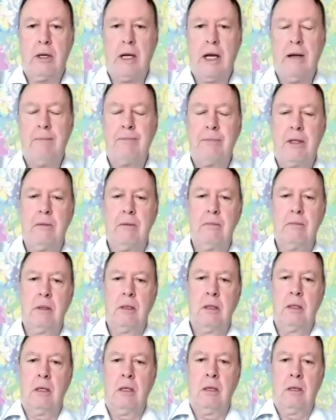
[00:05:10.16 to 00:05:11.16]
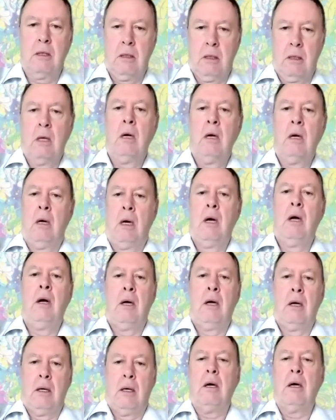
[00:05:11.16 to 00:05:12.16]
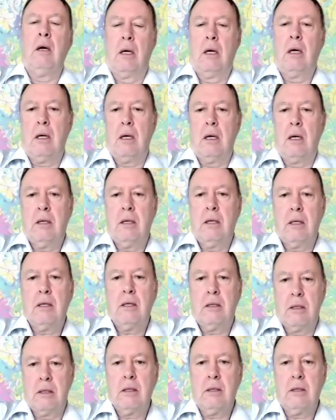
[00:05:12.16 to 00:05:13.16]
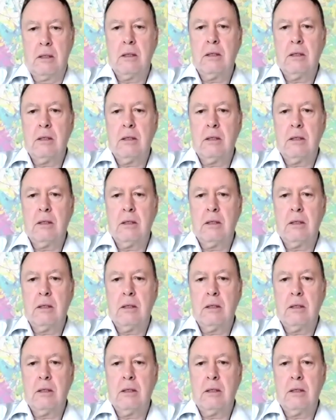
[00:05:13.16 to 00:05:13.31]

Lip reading: This is maybe also due to the fact that these groups